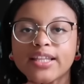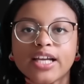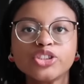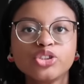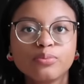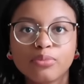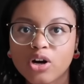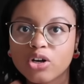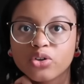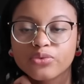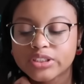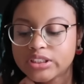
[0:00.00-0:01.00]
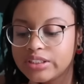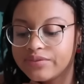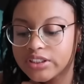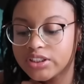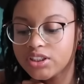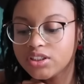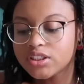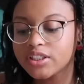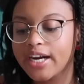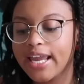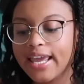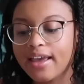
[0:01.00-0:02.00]
that you bought or received this
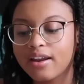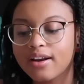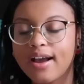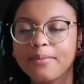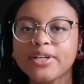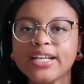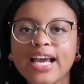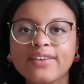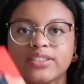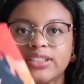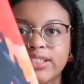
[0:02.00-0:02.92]
year and I'm gonna have to